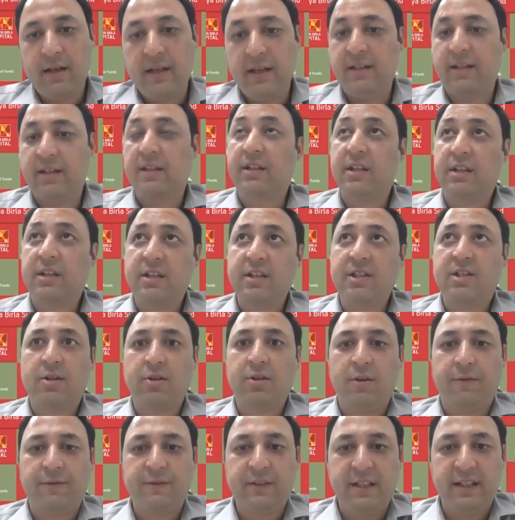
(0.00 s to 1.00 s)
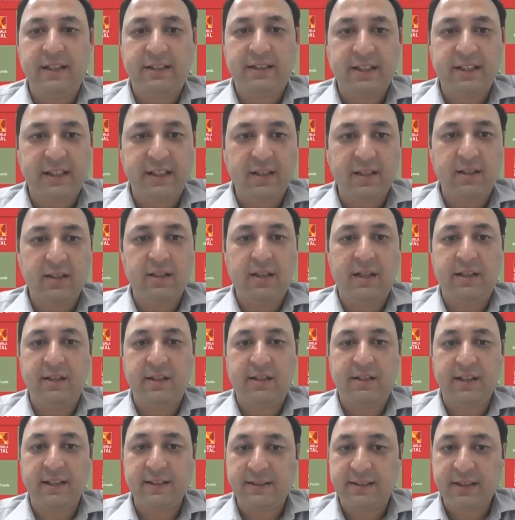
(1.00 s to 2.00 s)
In recognition of the ethical
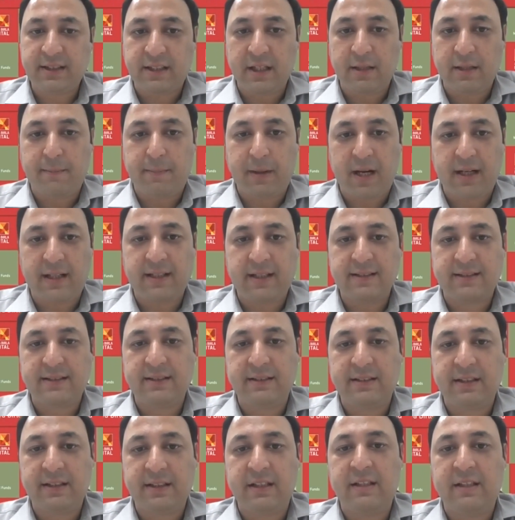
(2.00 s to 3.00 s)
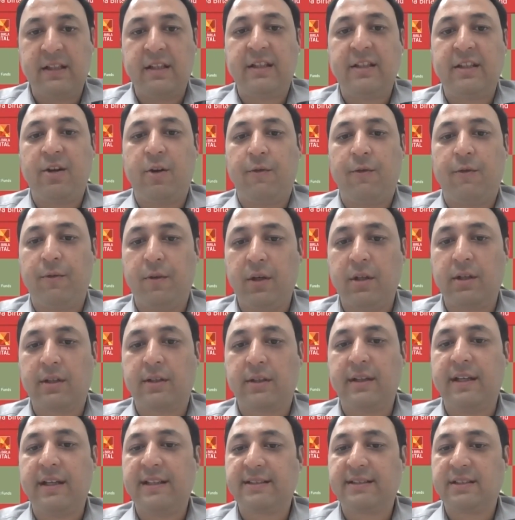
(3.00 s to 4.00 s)
and trend-setting practices in the area of
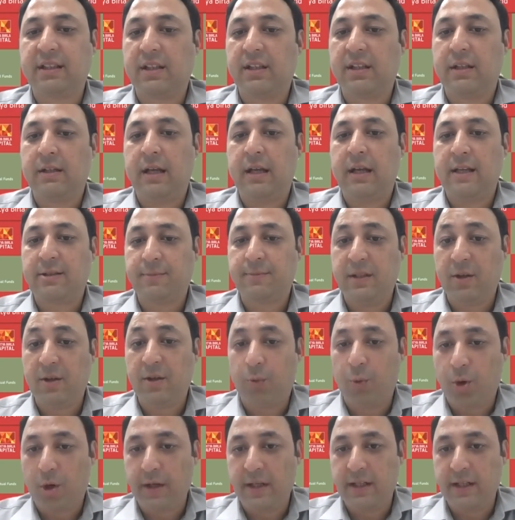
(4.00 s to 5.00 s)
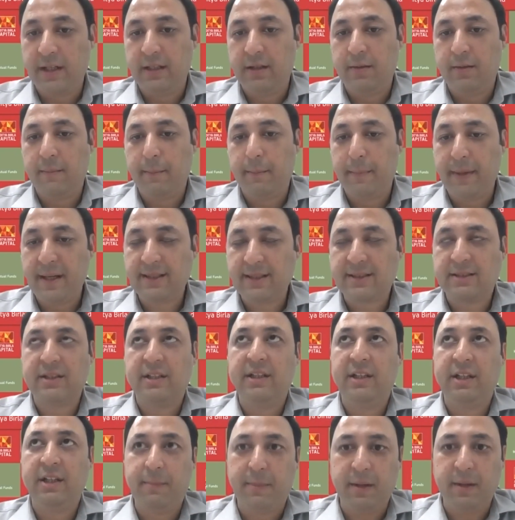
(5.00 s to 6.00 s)
work, Hexagon has been awarded Best
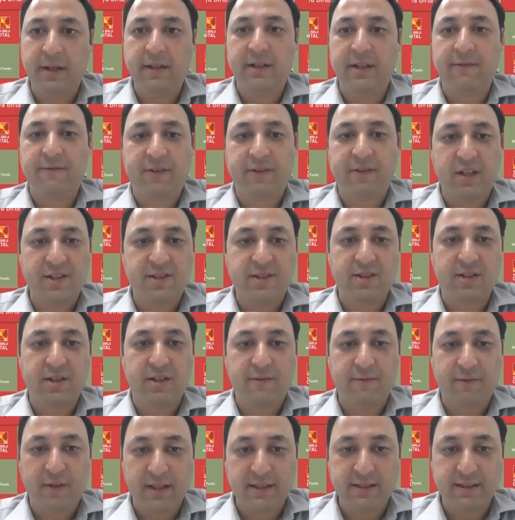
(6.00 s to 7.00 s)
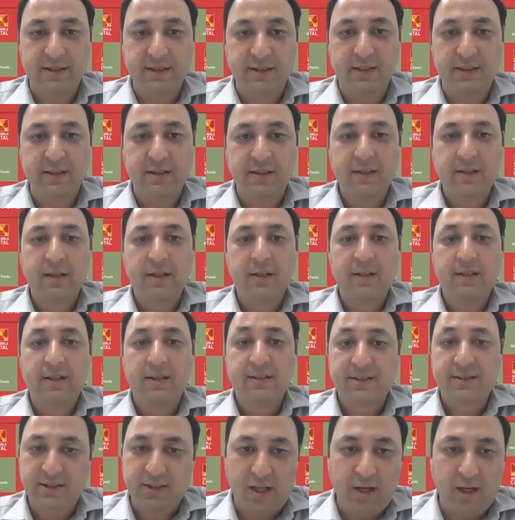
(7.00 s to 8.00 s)
Independent Financial Advisor
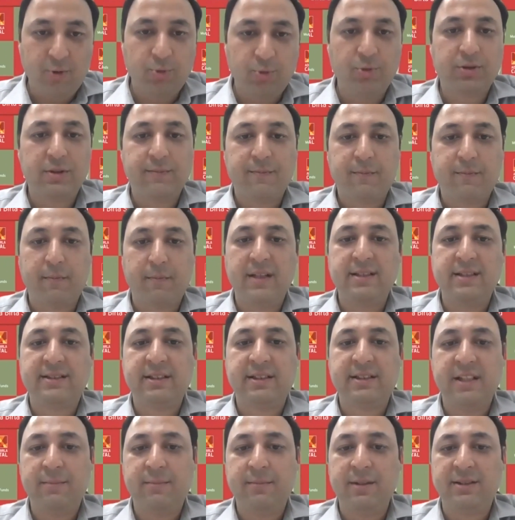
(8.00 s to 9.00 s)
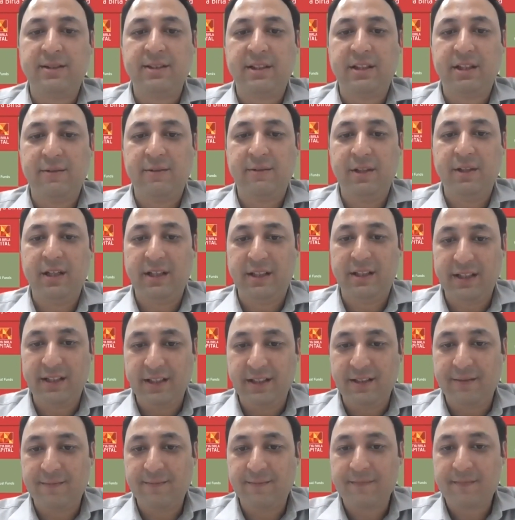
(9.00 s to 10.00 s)
South by CNBC TV
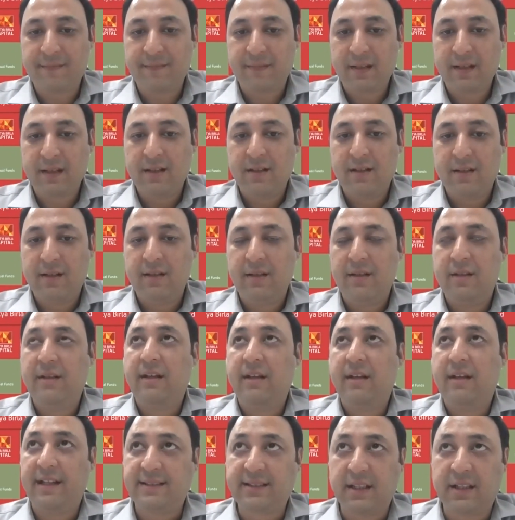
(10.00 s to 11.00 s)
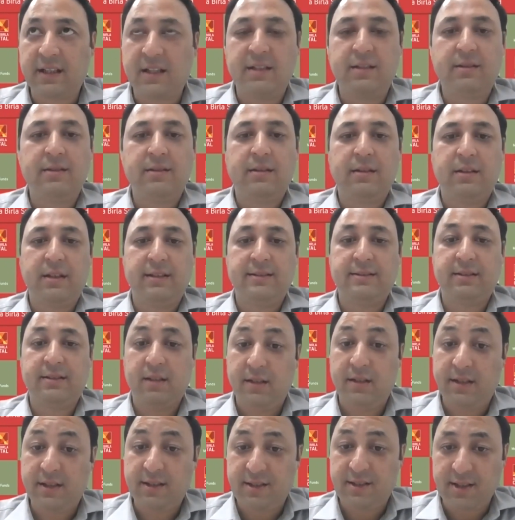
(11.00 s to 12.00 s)
18. Hexagon is
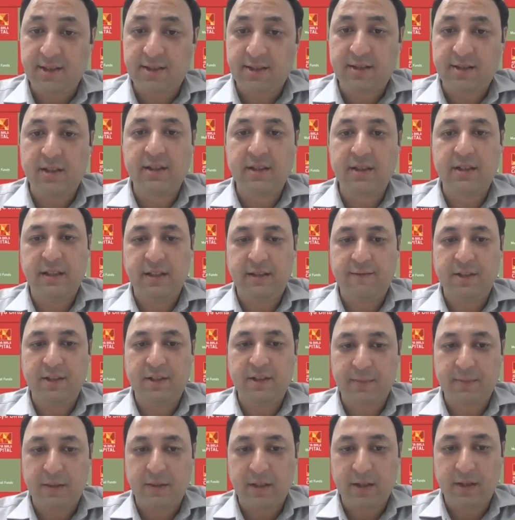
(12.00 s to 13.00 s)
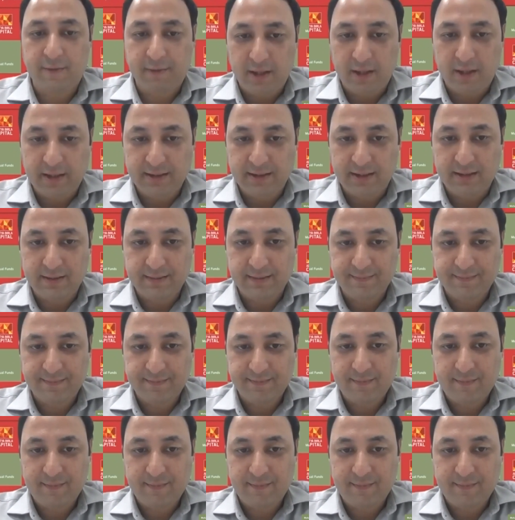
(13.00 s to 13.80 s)
a registered investment advisor.